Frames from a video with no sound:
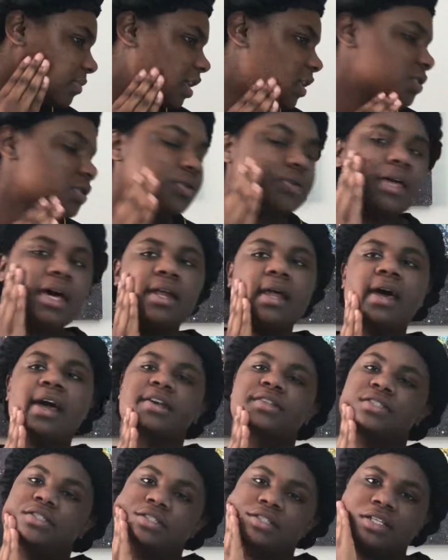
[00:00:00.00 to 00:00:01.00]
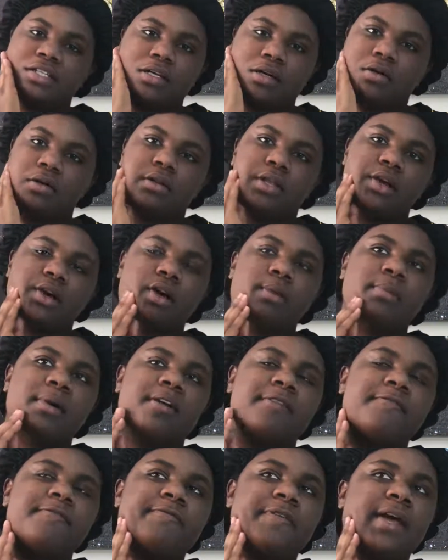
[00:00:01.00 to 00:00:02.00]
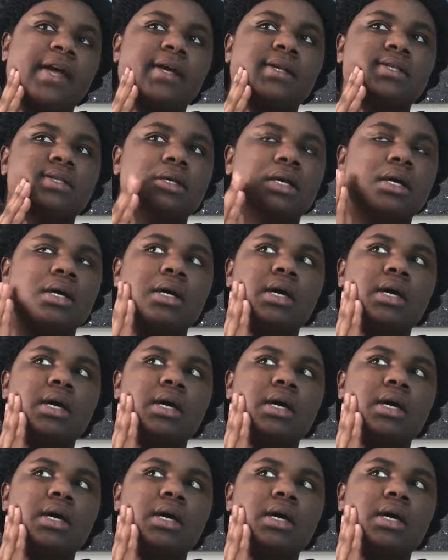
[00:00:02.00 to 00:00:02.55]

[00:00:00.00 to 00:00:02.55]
So that actually did go clear on my face.